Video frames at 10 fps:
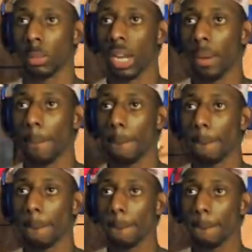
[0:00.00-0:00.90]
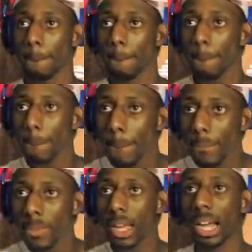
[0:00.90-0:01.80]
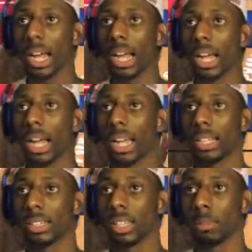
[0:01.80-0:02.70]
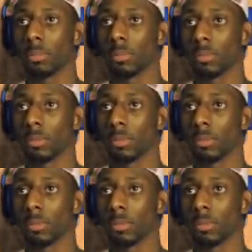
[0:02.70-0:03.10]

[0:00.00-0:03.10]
Give me that. Ah, I hate this game.